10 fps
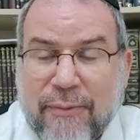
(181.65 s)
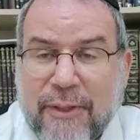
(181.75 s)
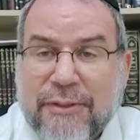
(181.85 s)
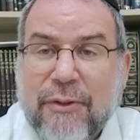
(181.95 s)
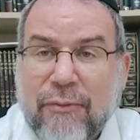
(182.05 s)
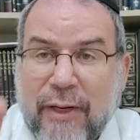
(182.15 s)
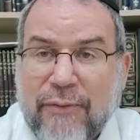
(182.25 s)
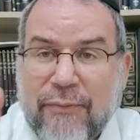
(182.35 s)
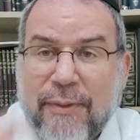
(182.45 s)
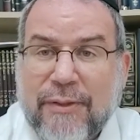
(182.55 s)
from us already
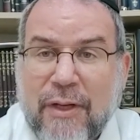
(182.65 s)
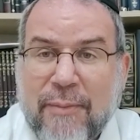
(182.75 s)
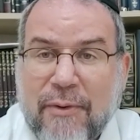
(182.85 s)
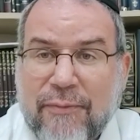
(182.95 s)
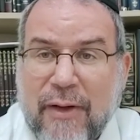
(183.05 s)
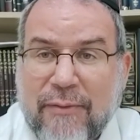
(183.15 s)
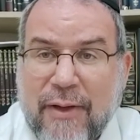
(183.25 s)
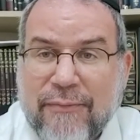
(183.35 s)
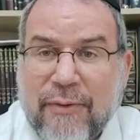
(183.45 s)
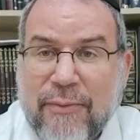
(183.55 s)
from the time of
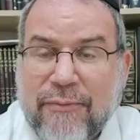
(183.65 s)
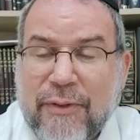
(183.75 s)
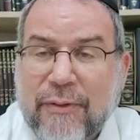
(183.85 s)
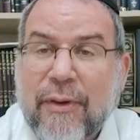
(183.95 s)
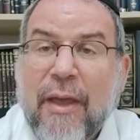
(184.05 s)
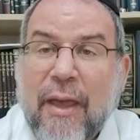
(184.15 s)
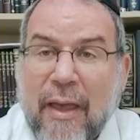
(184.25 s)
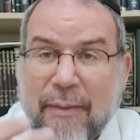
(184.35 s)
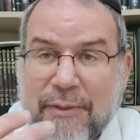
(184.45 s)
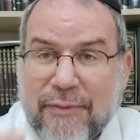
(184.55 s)
Avraham Avinu?
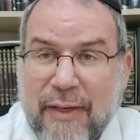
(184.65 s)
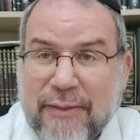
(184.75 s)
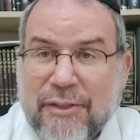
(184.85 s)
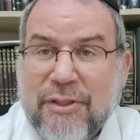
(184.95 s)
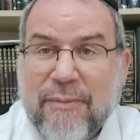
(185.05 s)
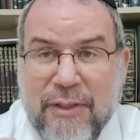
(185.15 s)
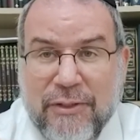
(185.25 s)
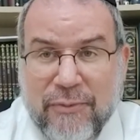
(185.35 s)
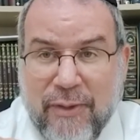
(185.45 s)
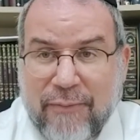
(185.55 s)
And Bezrat Hashem,
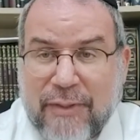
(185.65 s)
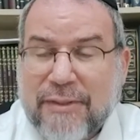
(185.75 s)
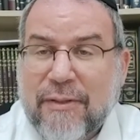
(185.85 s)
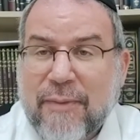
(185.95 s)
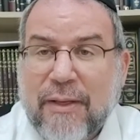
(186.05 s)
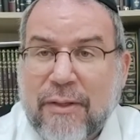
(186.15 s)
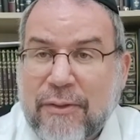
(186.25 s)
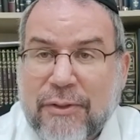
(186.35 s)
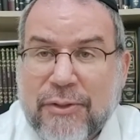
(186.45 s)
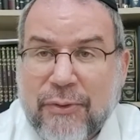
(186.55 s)
each one of us can make
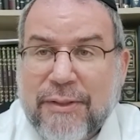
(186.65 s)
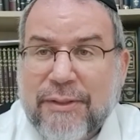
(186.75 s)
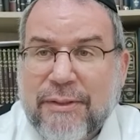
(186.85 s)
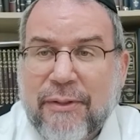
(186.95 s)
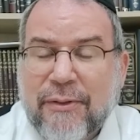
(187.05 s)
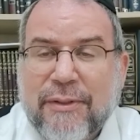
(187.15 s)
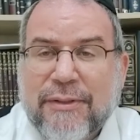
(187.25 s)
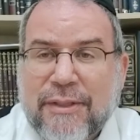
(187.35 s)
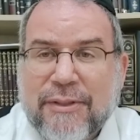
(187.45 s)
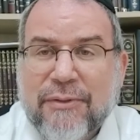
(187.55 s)
good choices and good
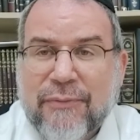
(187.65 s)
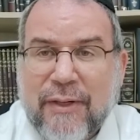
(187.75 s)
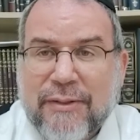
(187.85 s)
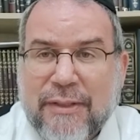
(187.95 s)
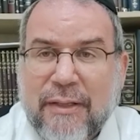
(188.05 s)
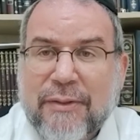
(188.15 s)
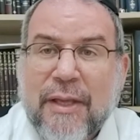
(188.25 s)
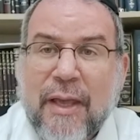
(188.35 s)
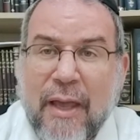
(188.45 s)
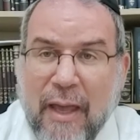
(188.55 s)
decisions for
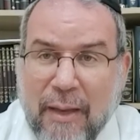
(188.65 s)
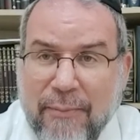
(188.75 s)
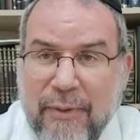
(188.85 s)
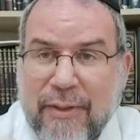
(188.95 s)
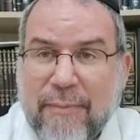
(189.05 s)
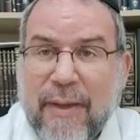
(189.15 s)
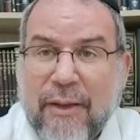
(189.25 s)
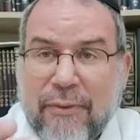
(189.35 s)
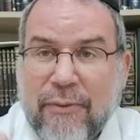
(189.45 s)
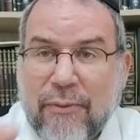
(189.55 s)
ourselves and bring it
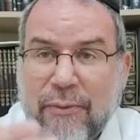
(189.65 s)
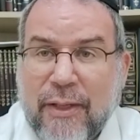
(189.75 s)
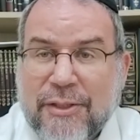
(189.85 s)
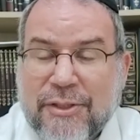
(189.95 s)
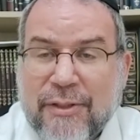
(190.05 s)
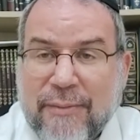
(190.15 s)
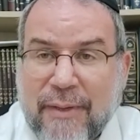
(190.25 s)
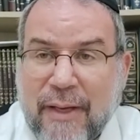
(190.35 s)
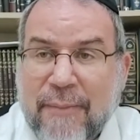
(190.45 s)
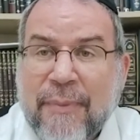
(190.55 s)
back the Geulah
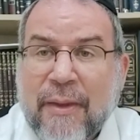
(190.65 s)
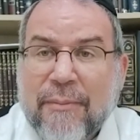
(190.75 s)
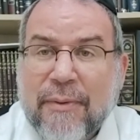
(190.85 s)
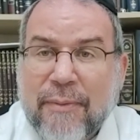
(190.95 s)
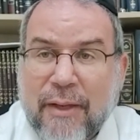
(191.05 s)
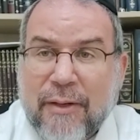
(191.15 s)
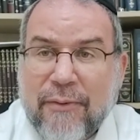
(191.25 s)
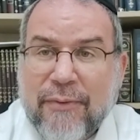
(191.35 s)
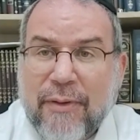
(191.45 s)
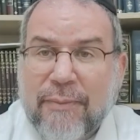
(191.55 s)
Shlema,
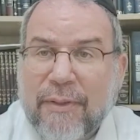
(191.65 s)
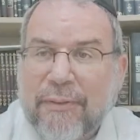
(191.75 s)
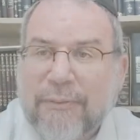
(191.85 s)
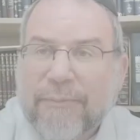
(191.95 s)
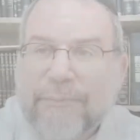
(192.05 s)
Yemheira V'Yamein.